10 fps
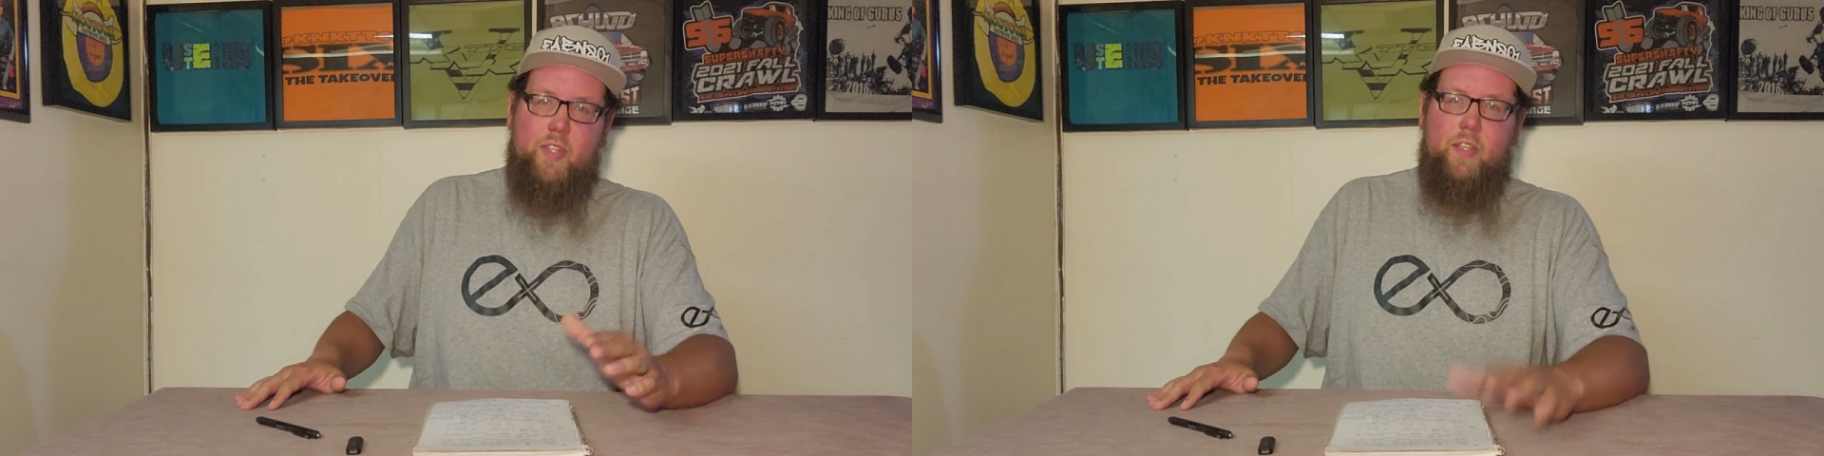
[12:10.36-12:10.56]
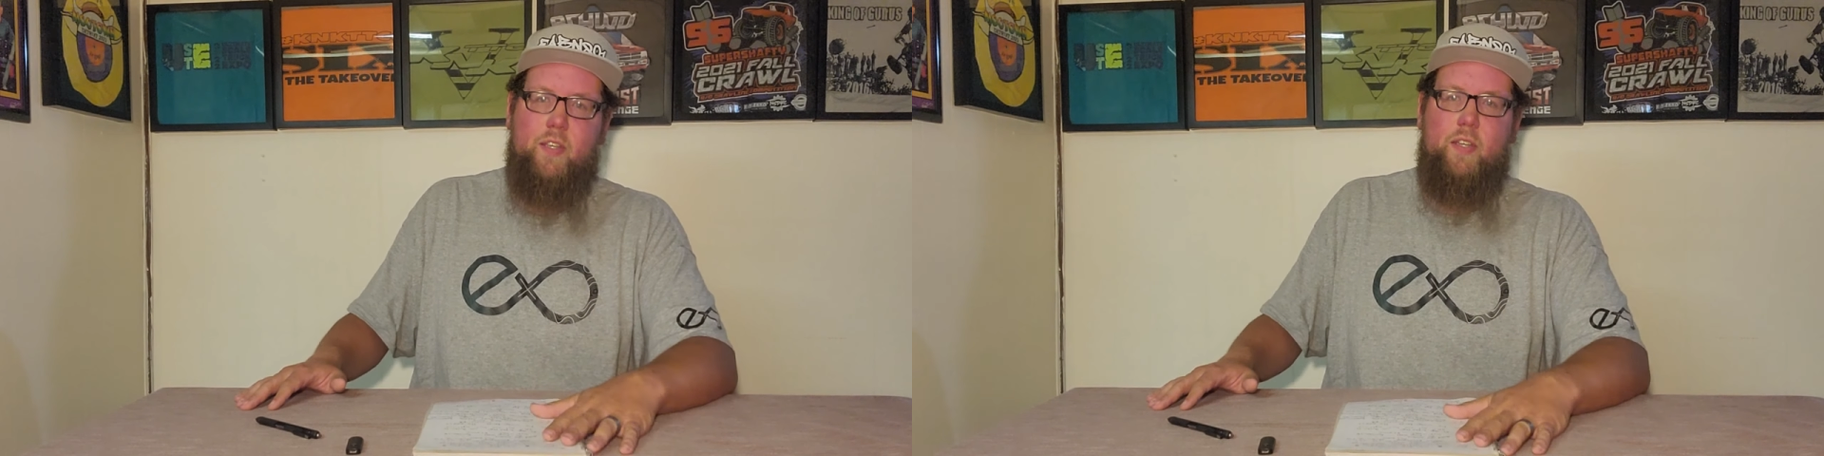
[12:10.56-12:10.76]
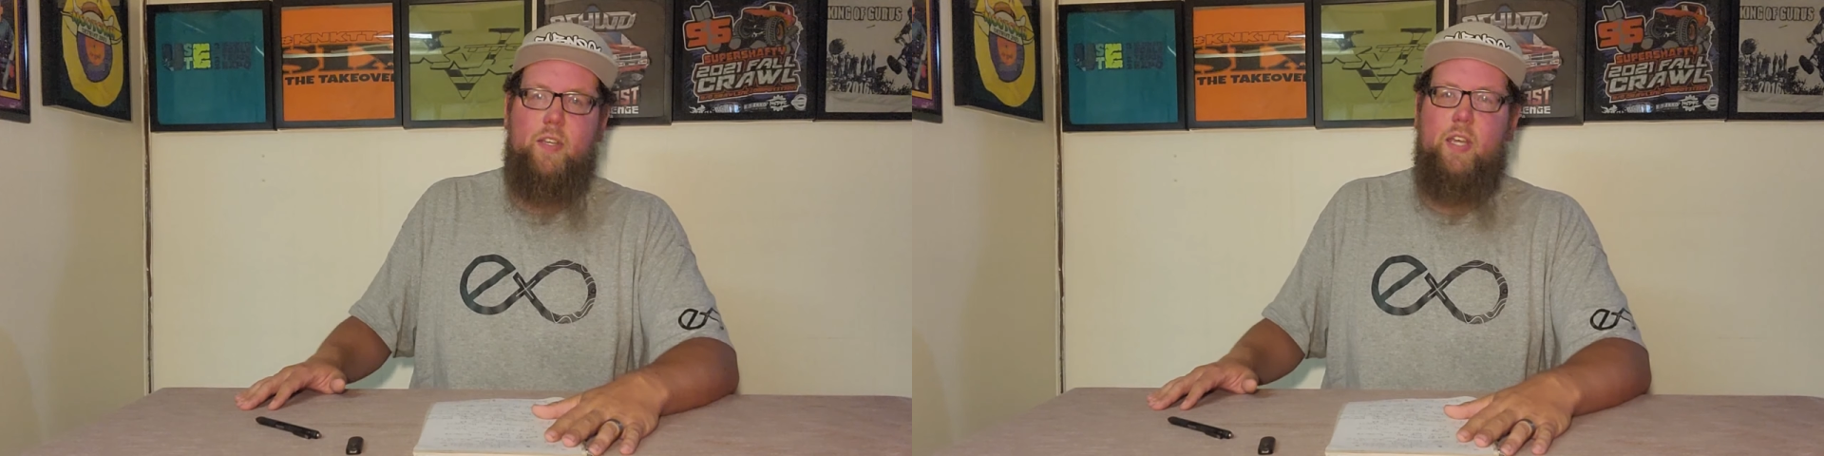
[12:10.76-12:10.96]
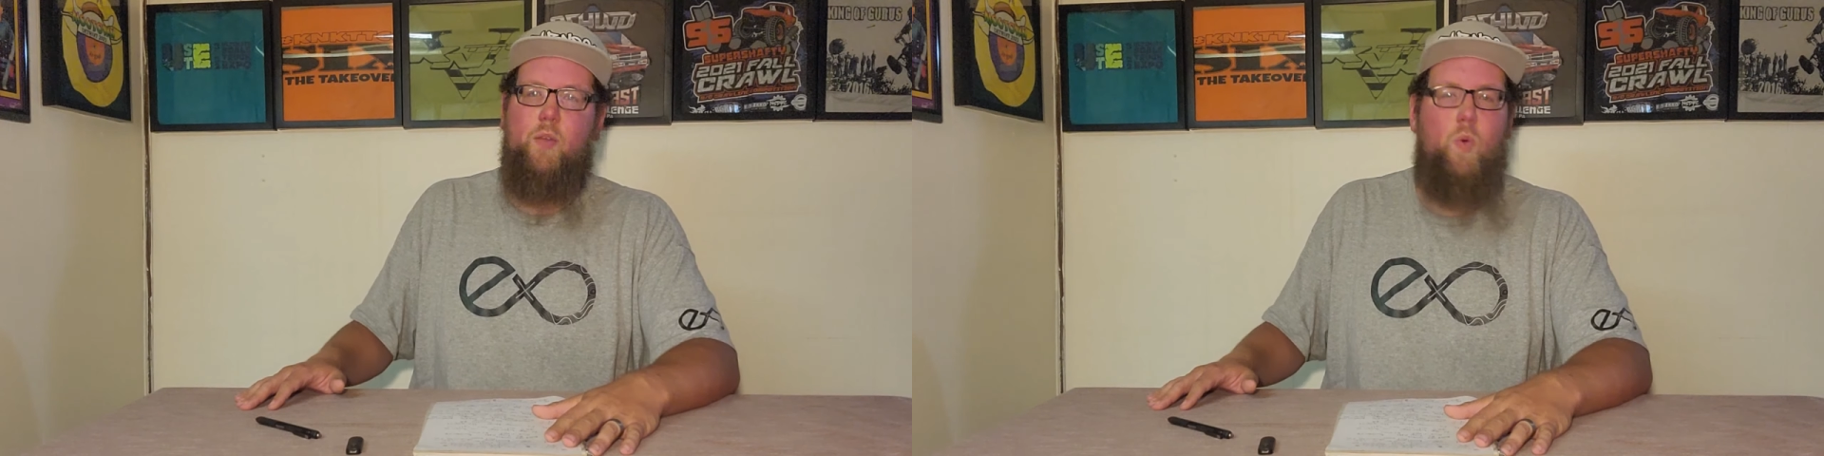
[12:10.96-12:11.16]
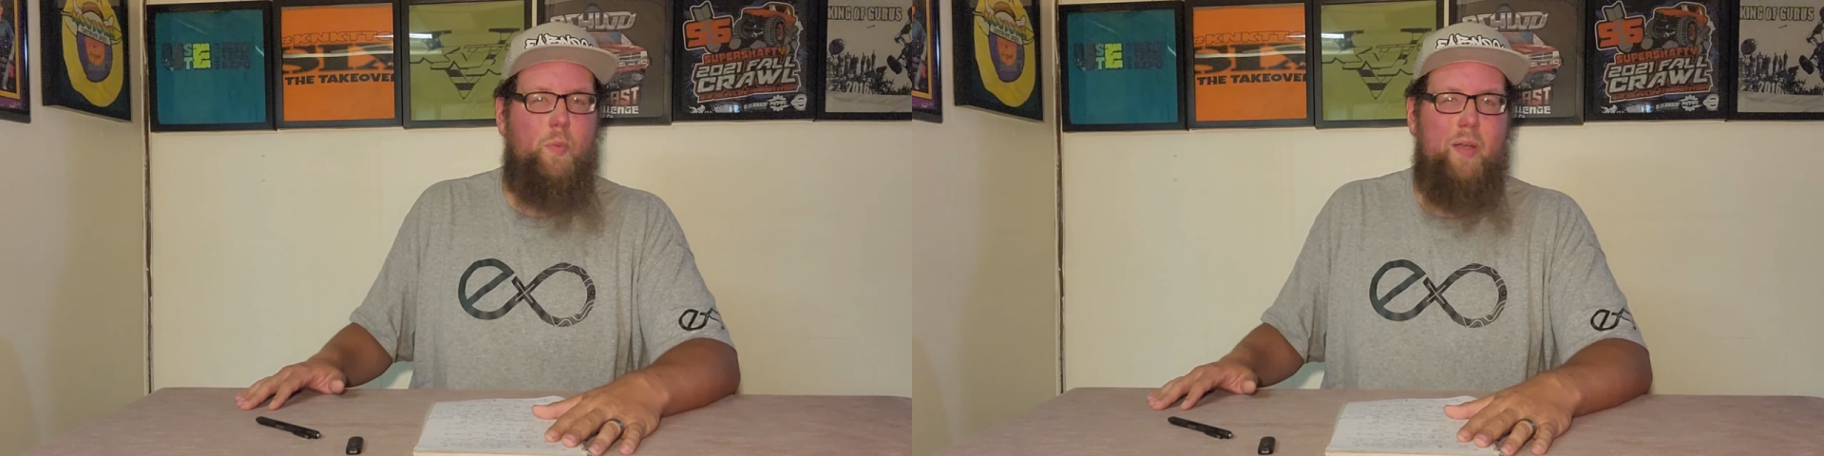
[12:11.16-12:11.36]
I
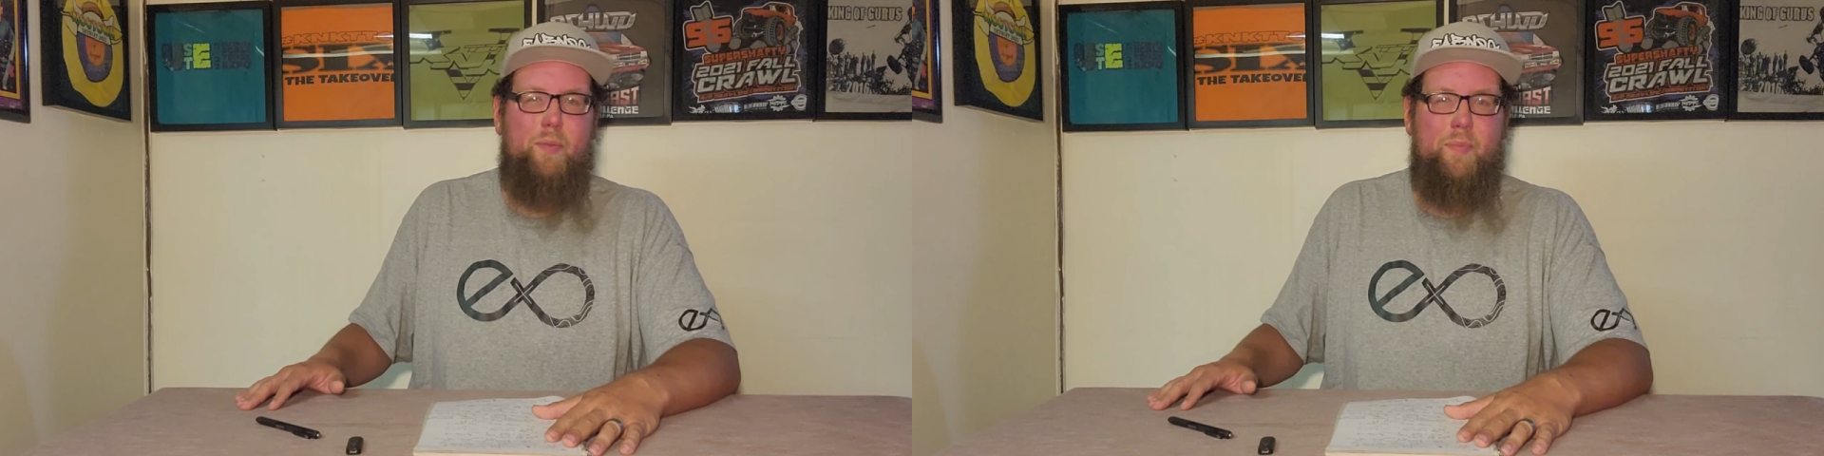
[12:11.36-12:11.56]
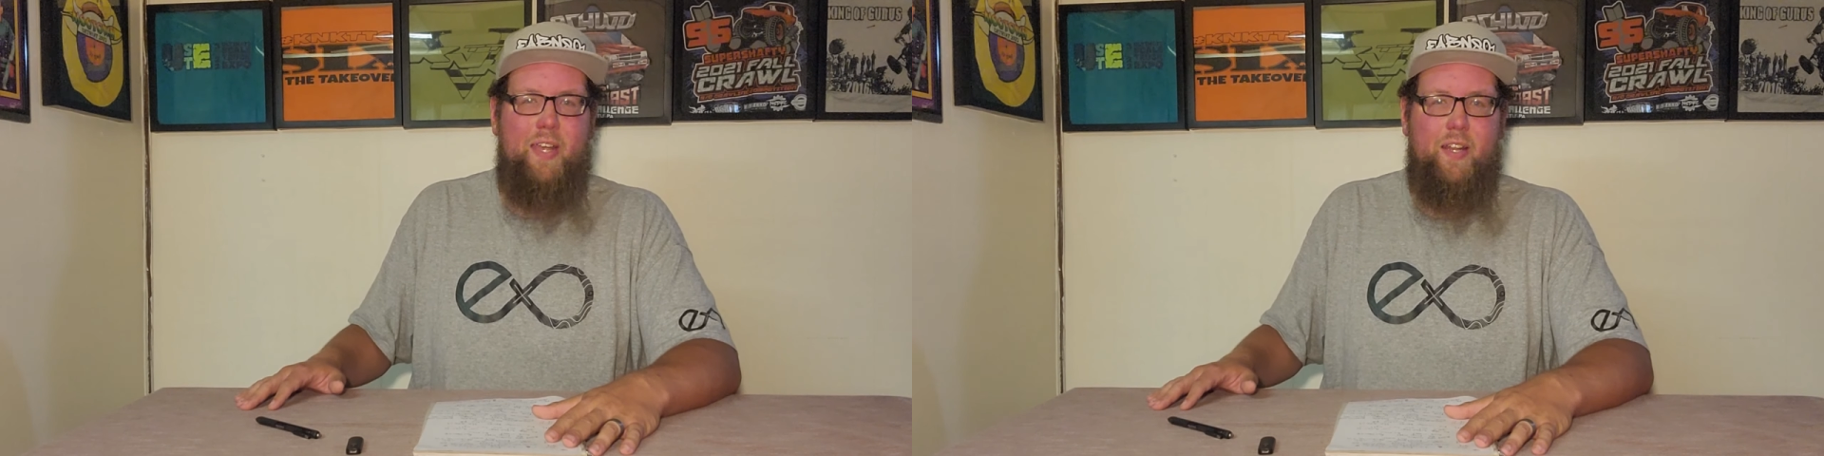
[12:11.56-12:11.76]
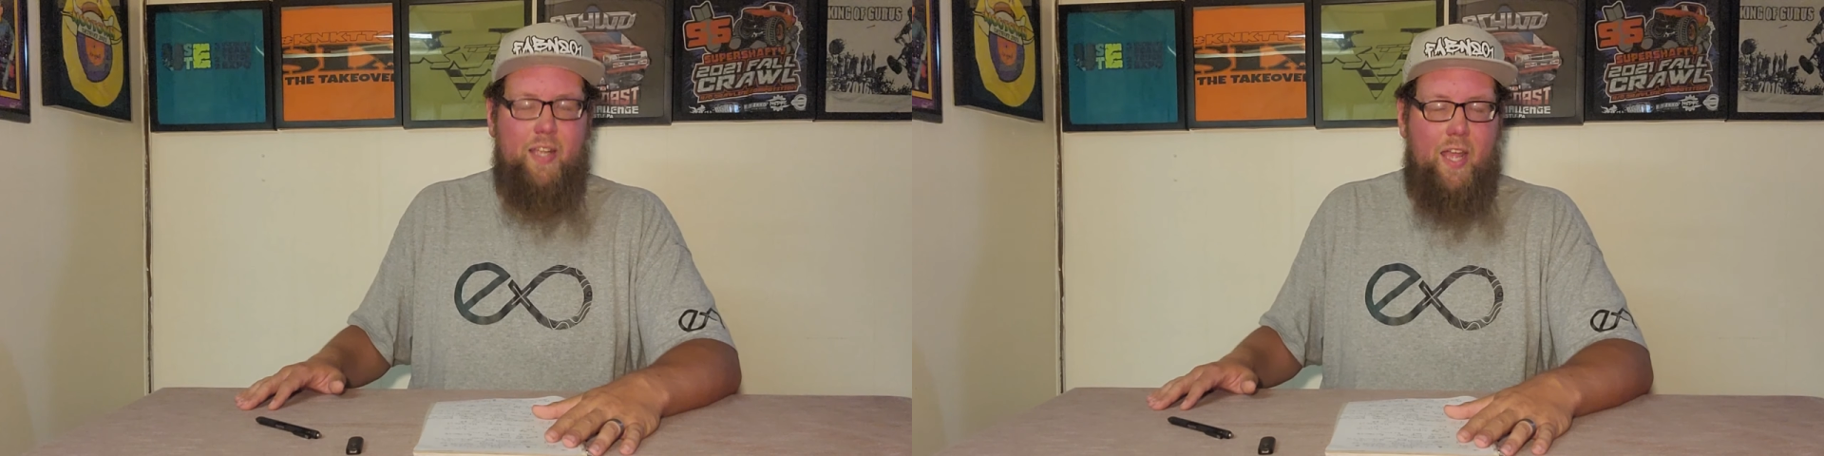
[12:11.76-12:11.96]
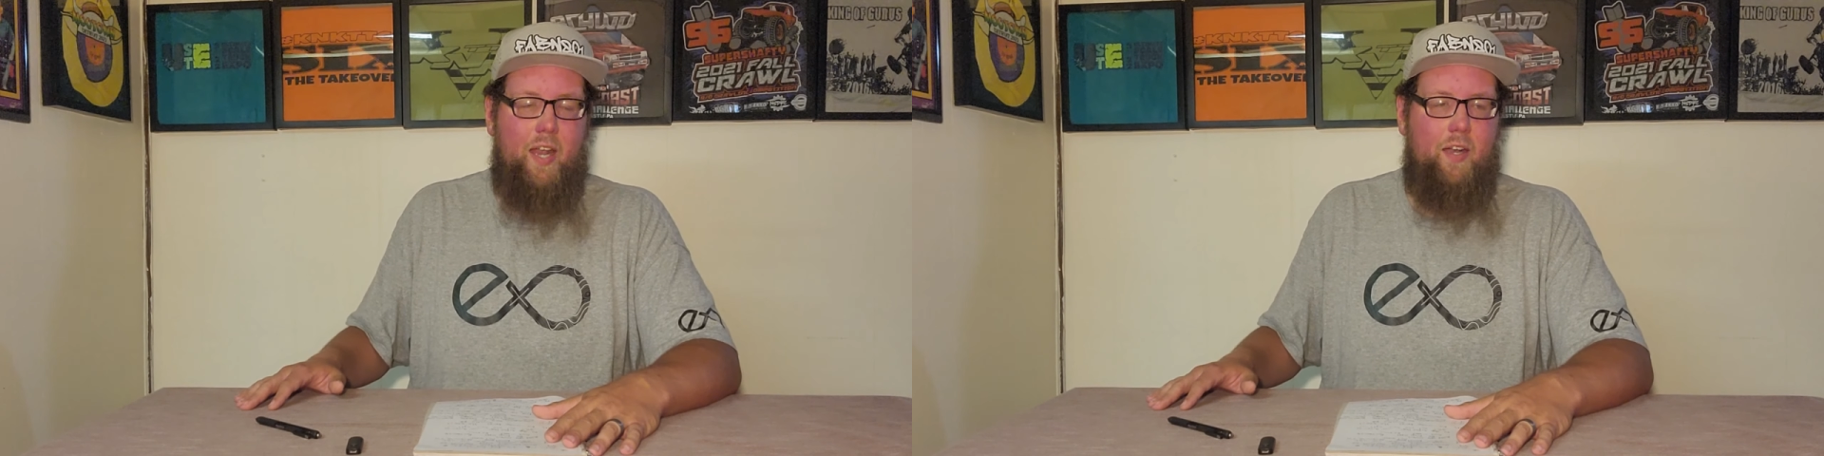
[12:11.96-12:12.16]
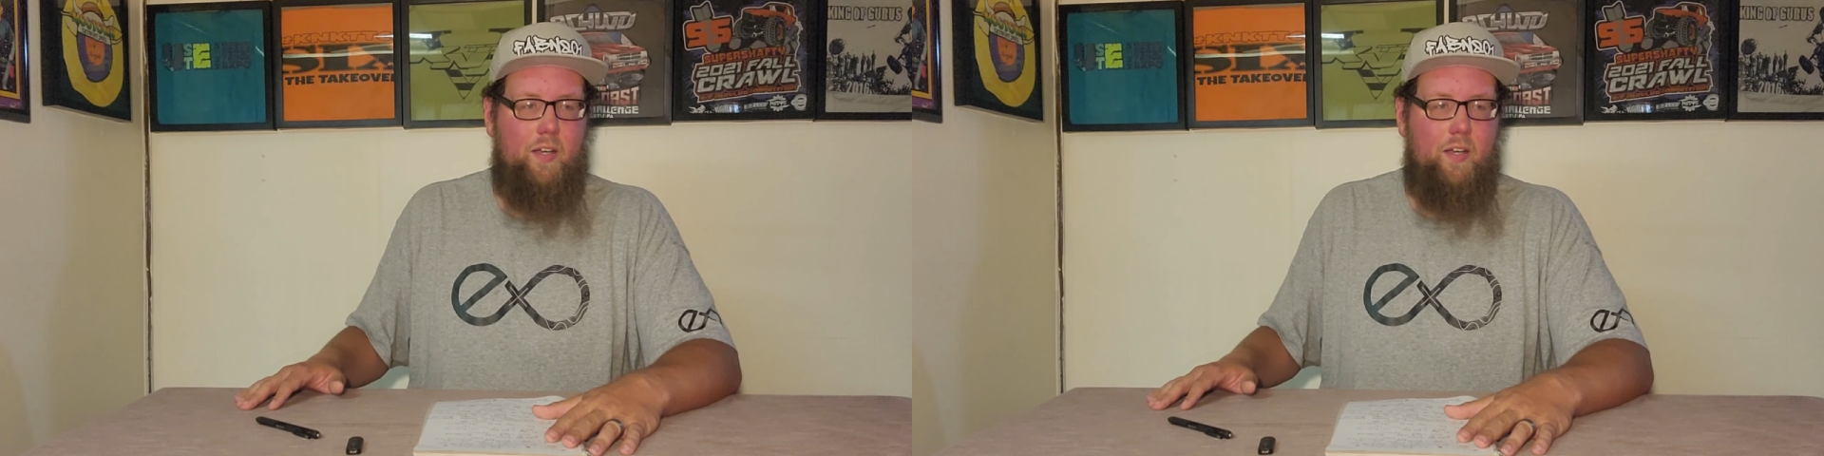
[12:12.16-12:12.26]
won't be able to make it again.